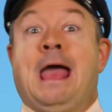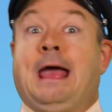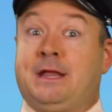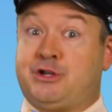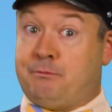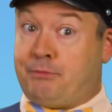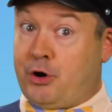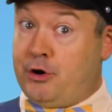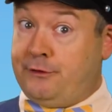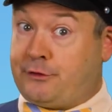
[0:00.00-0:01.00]
And do
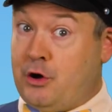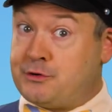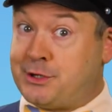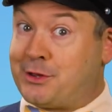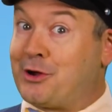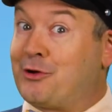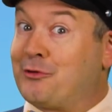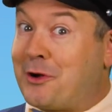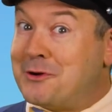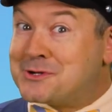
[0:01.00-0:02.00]
birds go to the
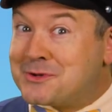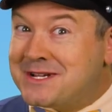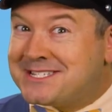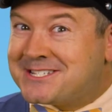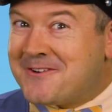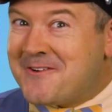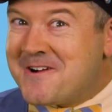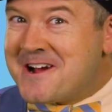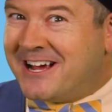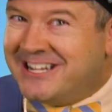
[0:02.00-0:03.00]
grocery store?